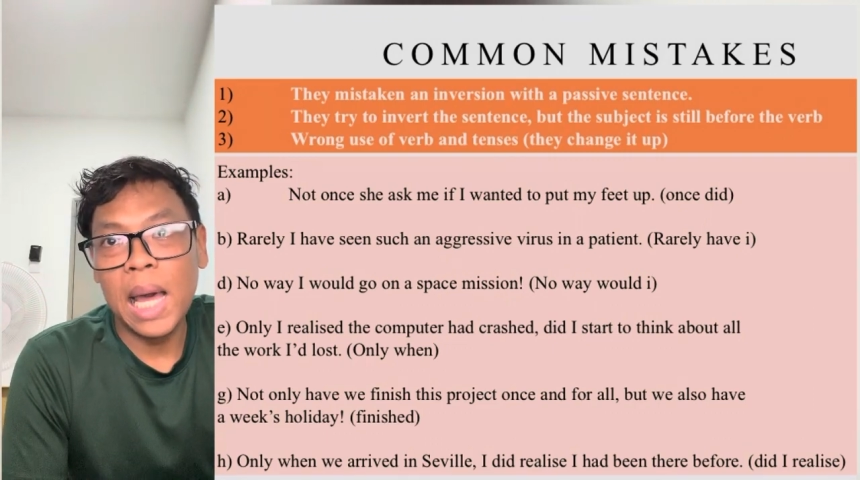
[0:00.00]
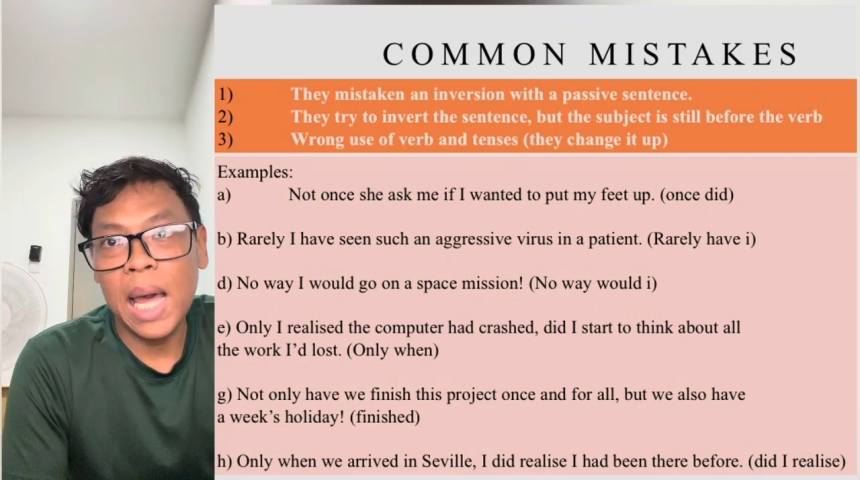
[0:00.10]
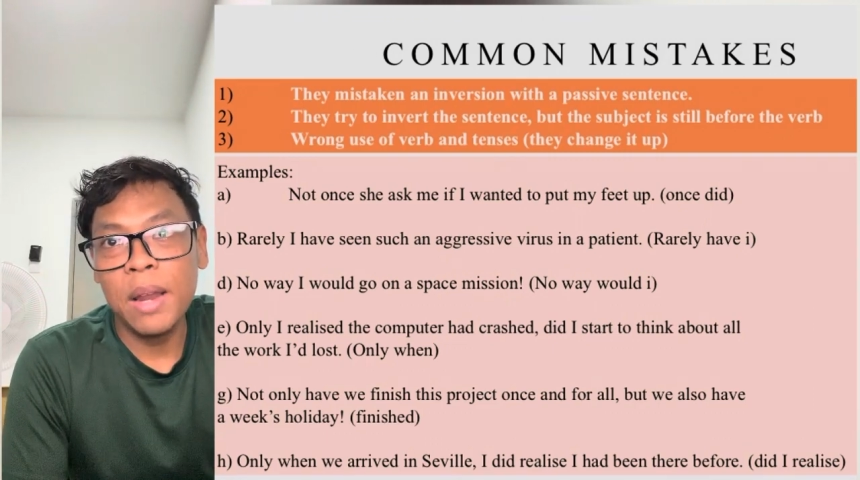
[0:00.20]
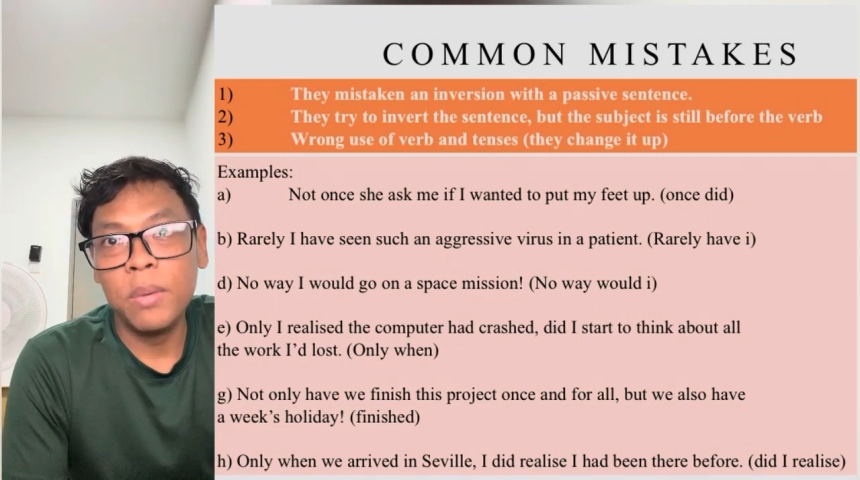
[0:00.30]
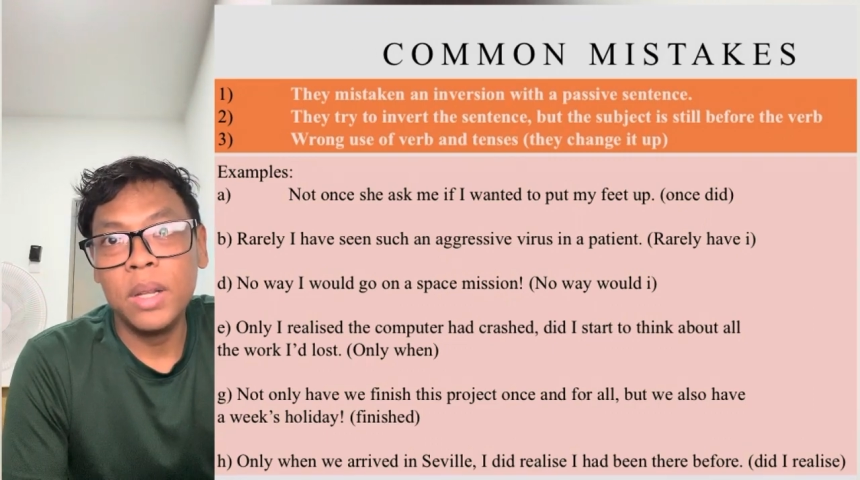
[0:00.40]

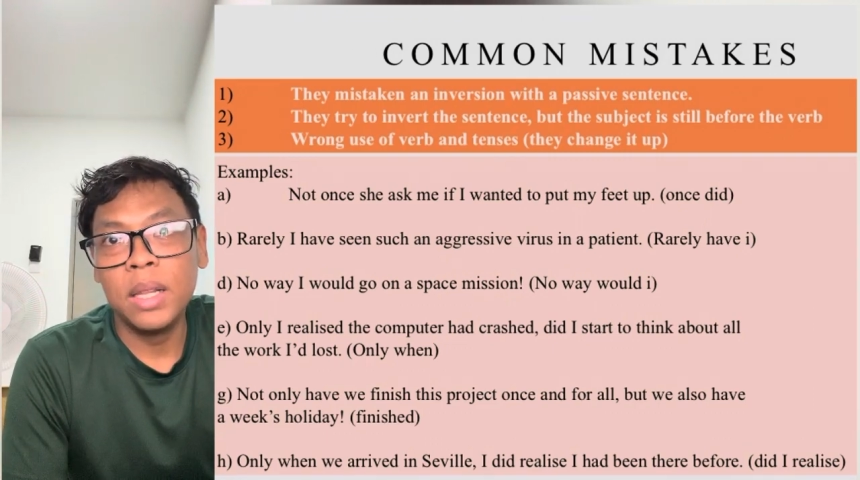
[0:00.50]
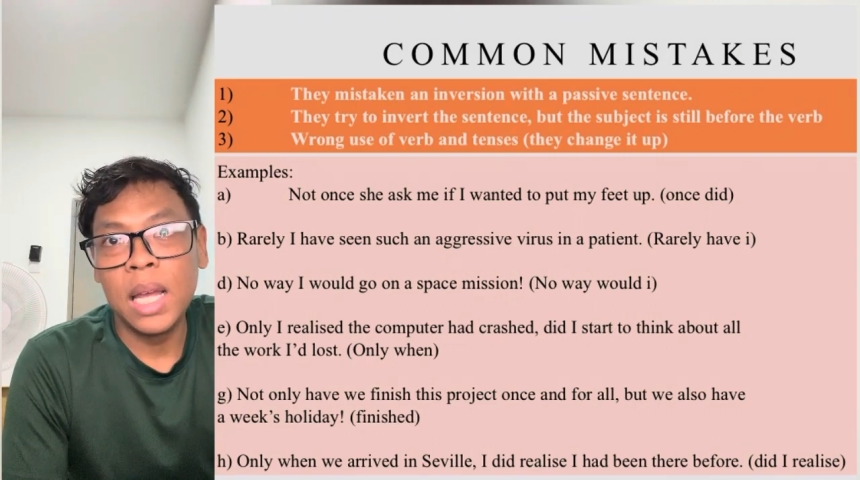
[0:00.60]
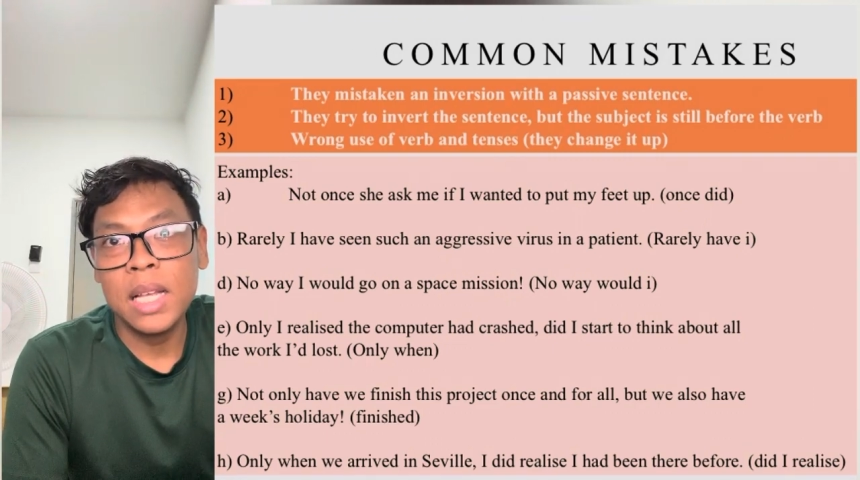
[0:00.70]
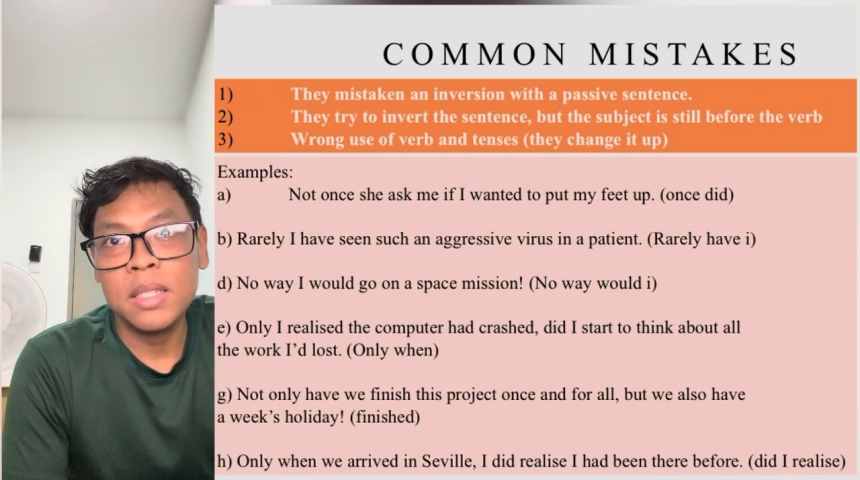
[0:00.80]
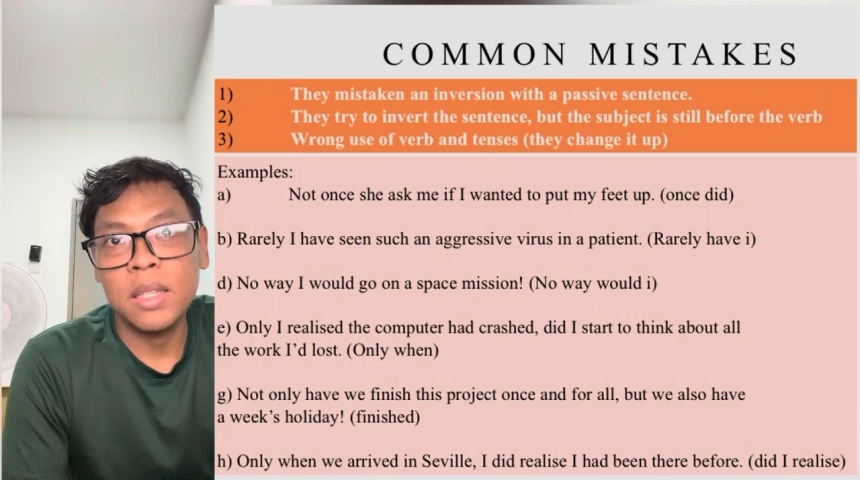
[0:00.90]
I
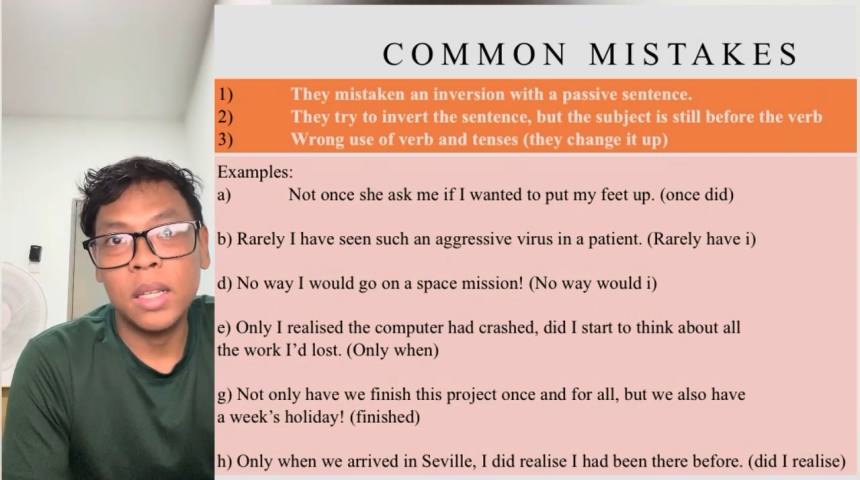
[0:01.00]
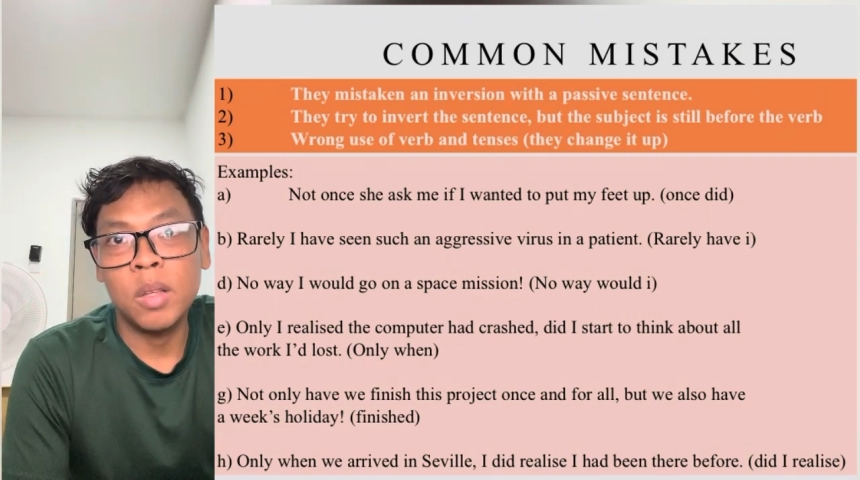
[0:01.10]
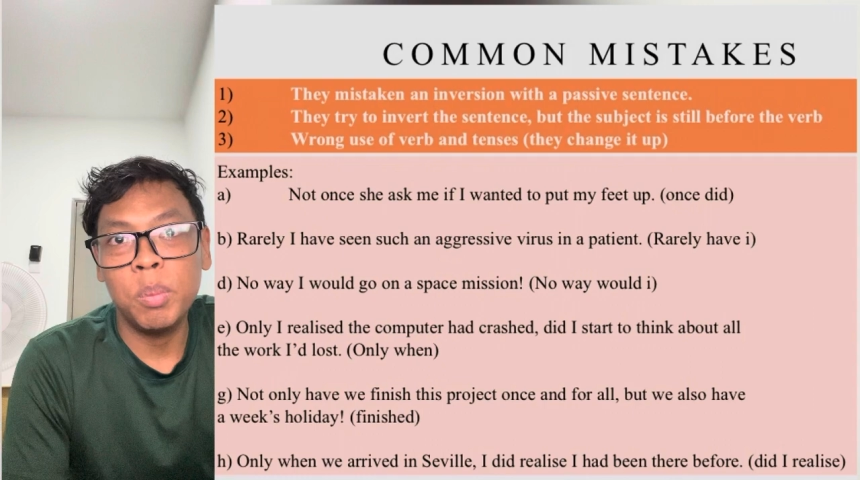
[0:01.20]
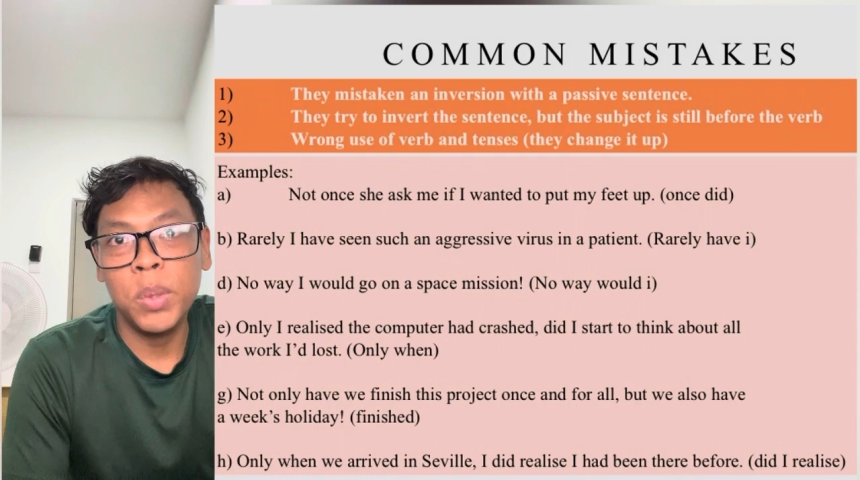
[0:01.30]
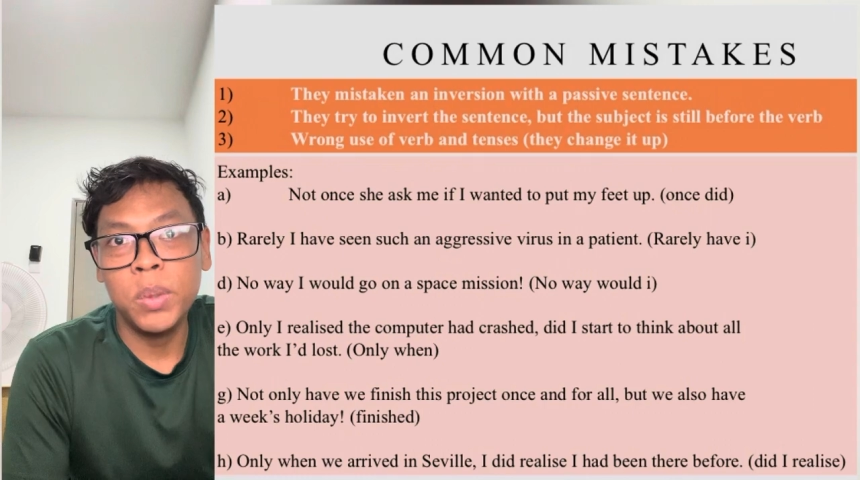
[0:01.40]
realized the
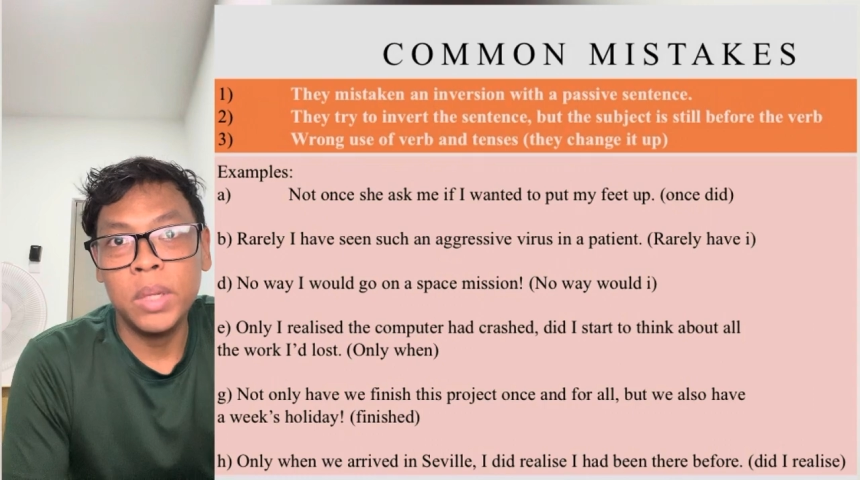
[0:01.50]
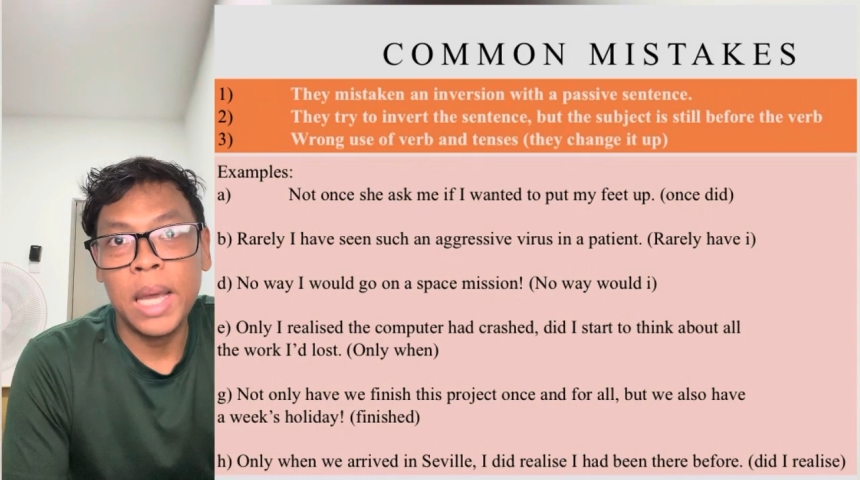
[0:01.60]
computer